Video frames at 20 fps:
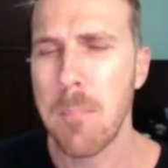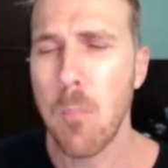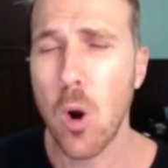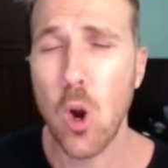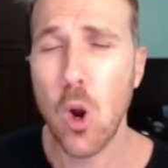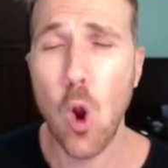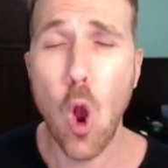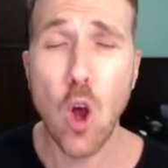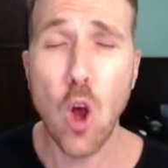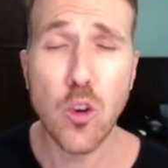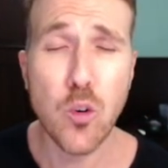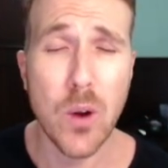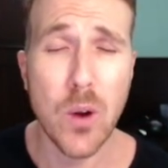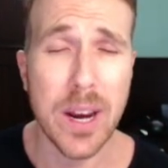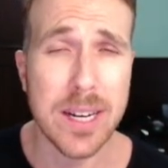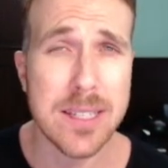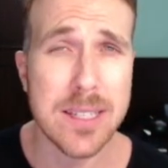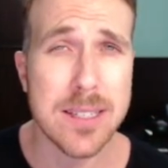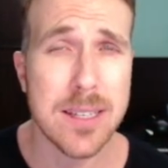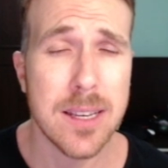
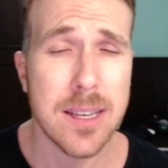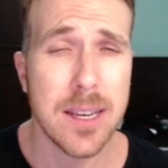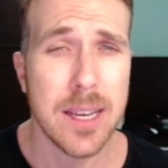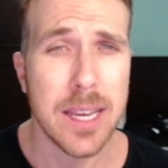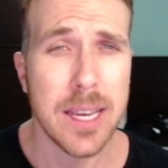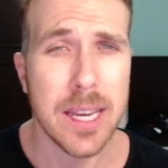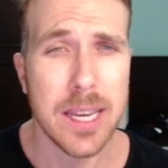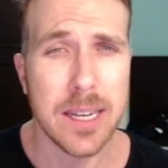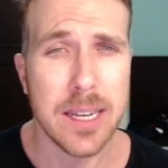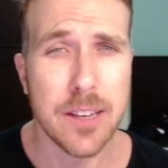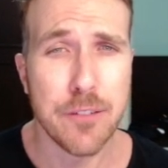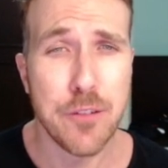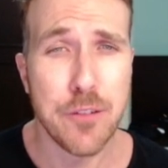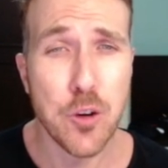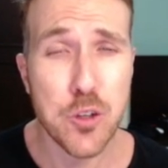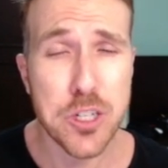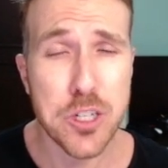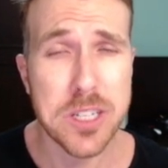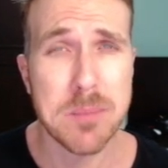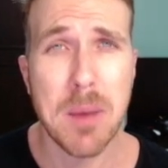contracts in the
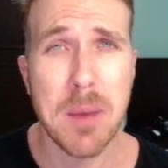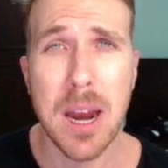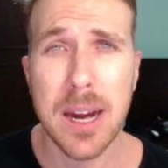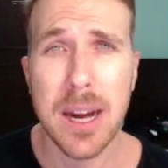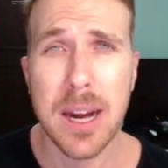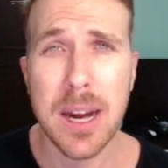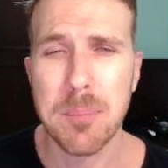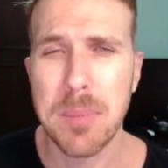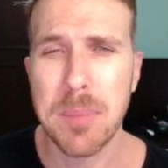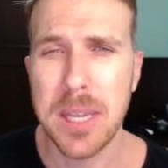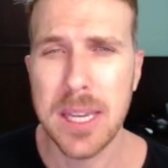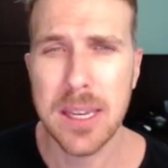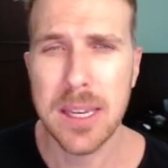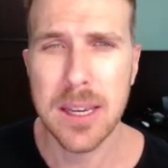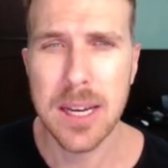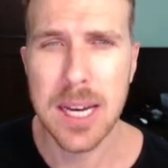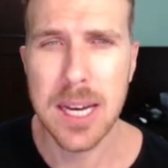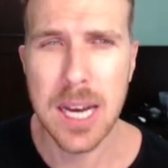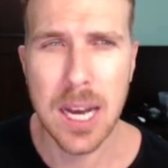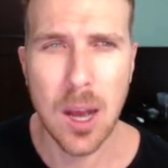futures market
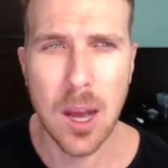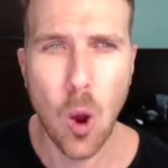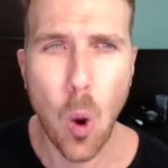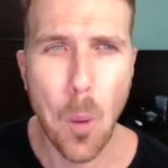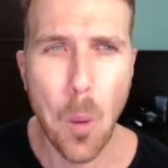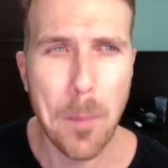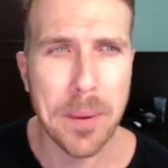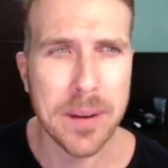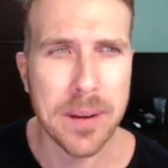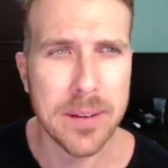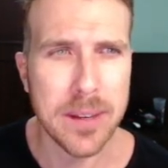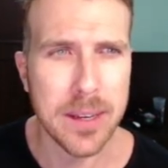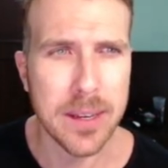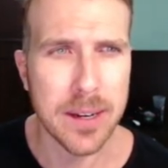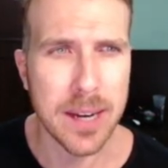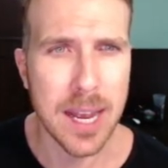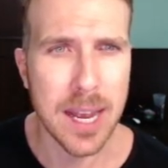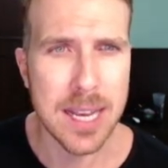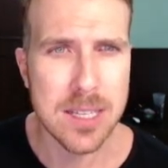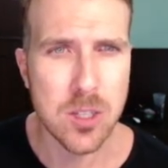being opened
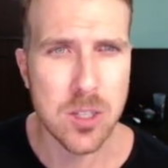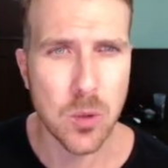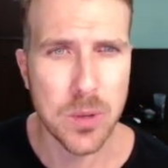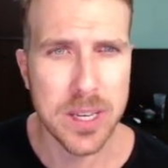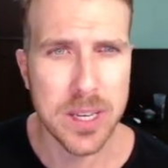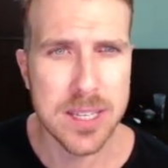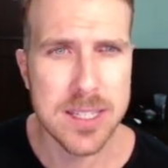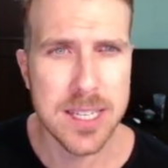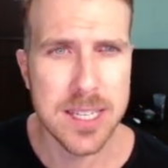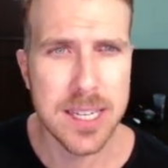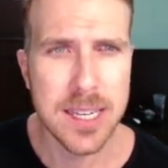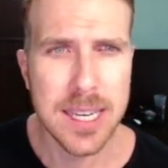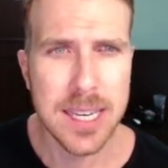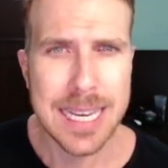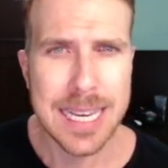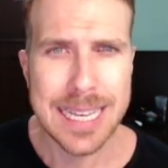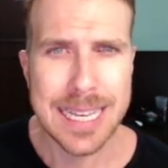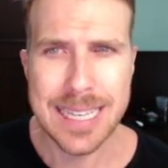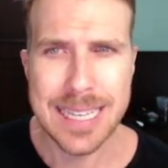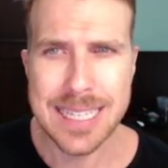here, guys. So we can see
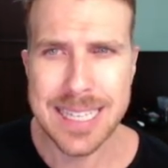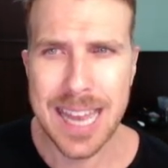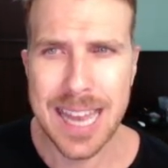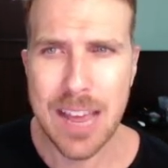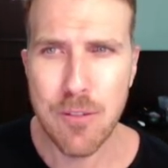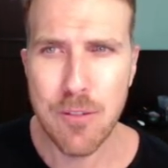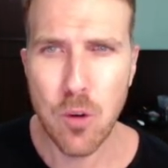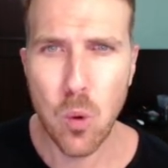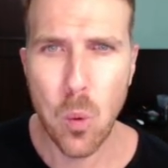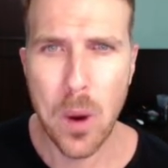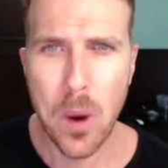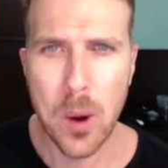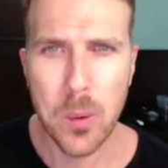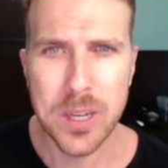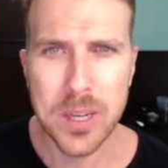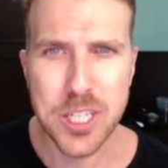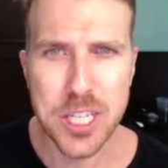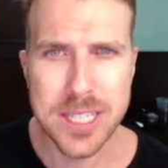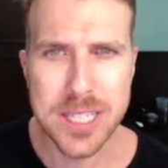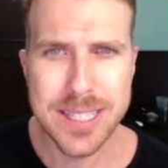this level where
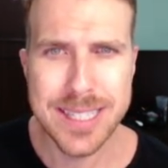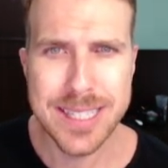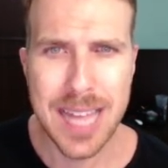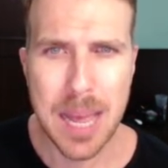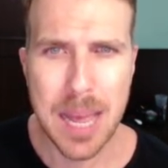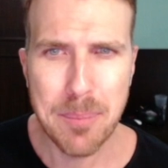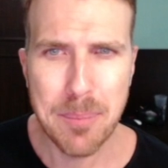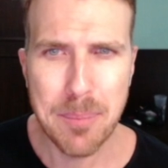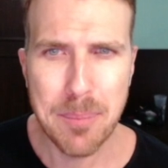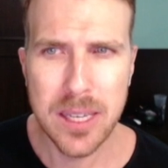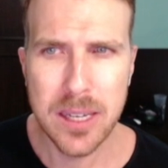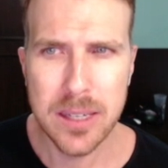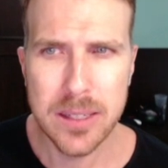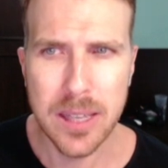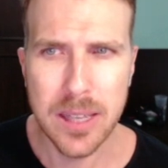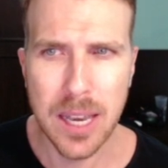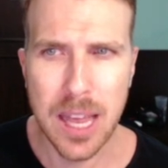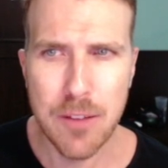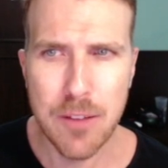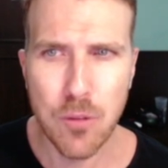we just tapped here,
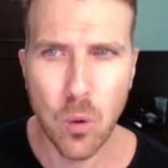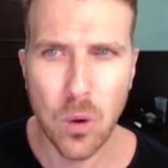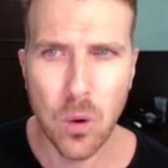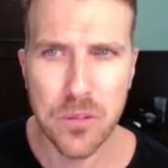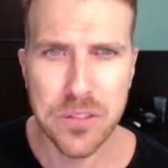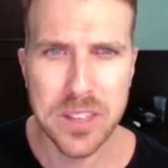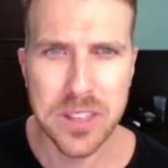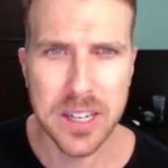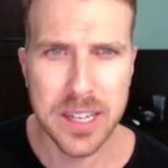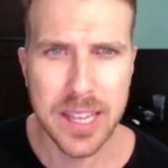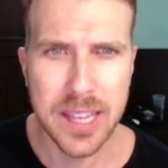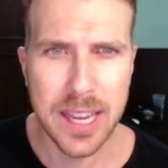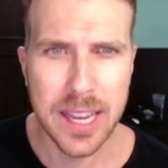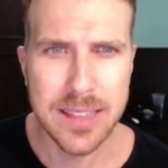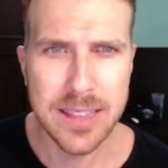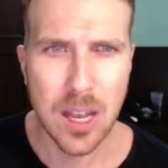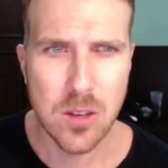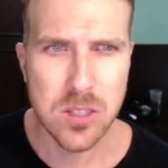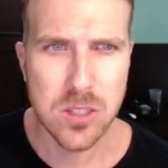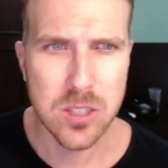the level of
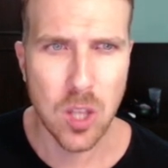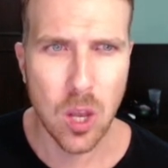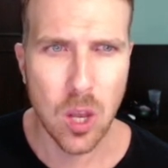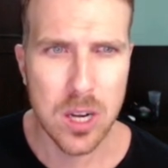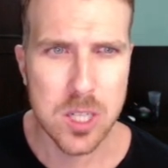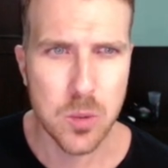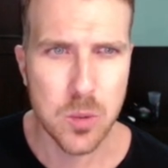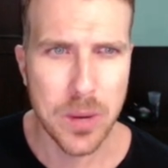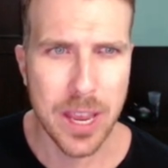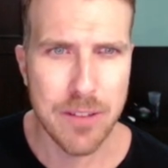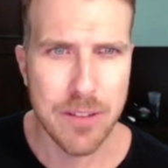$38,000. We